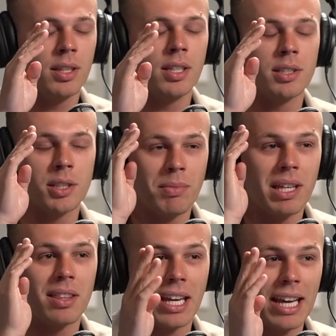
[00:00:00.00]
this is
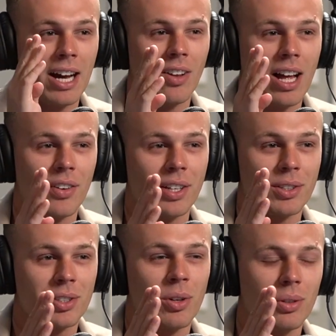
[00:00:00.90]
me thinking out loud here
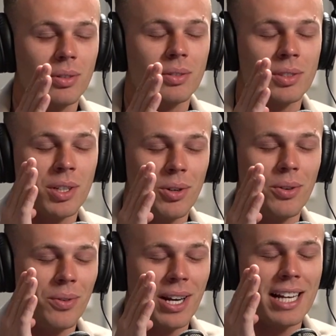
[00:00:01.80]
so yeah, yeah, so
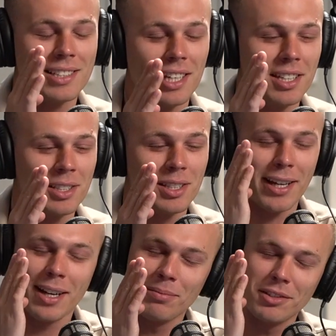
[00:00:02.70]
when i say this
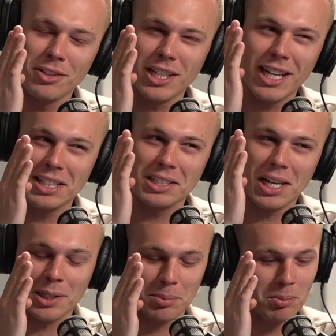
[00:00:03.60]
like i'm don't take it as
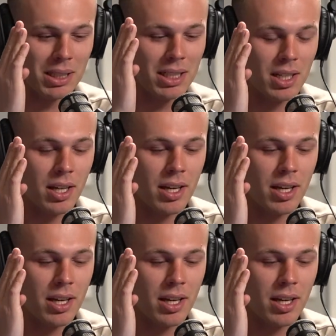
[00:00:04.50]
gospel but that's what i